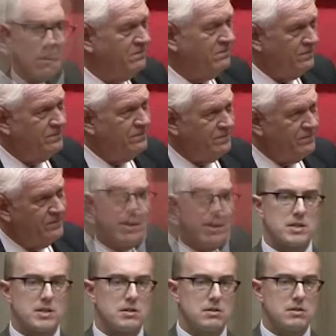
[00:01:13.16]
that
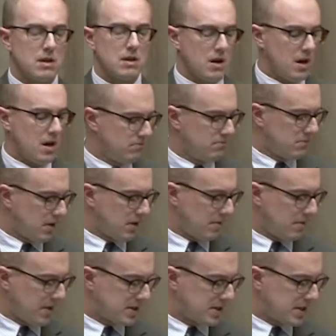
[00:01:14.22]
makes
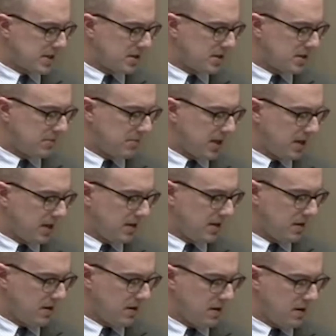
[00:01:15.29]
sense to me.
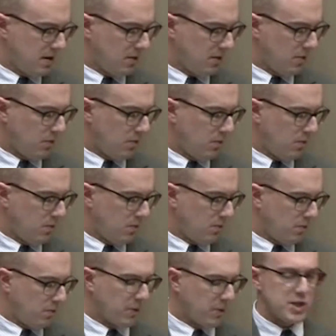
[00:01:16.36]

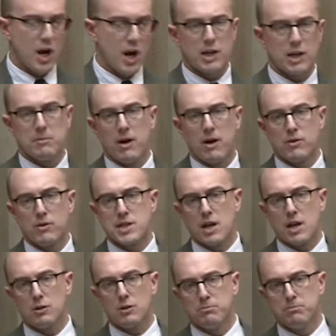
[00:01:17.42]
When we're talking about
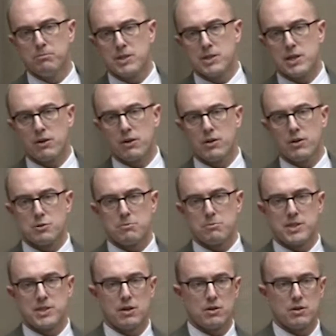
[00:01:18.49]
recycled materials and
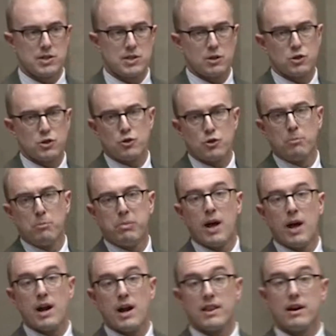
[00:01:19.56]
materials that you can pull
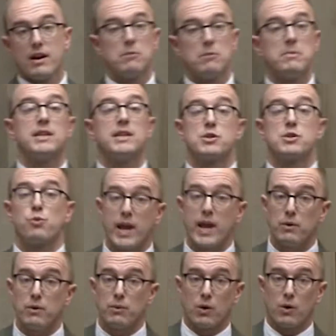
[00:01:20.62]
out of there to meet this weight
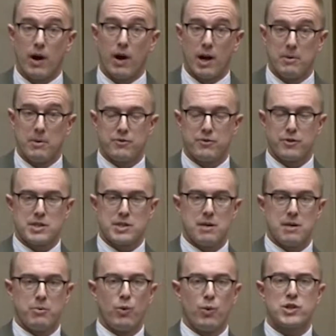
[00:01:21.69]
requirement, for example,
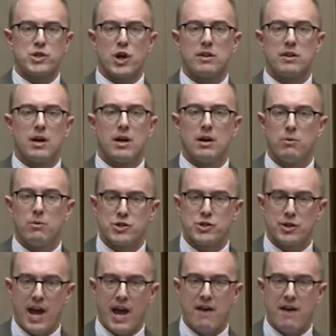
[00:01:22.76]
which are the
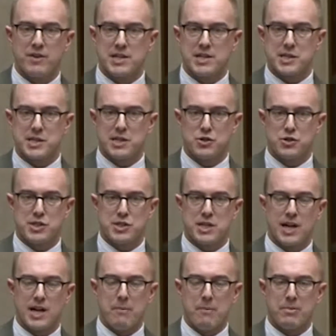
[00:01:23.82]
heaviest that you see an
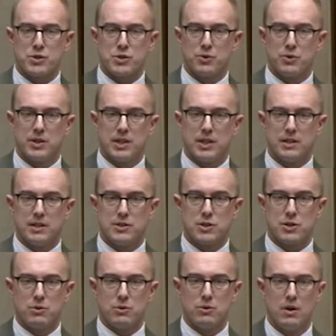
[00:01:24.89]
opportunity
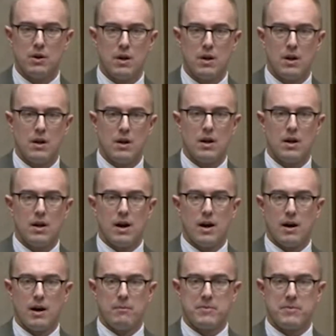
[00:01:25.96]
to
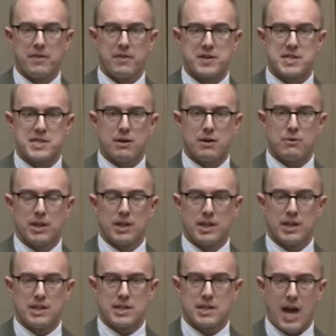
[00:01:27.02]
that the state really
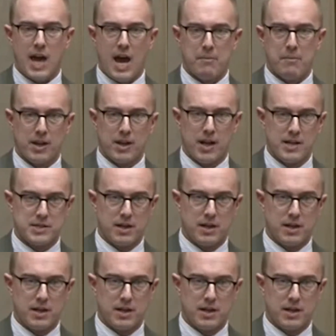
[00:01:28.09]
needs to capitalize on?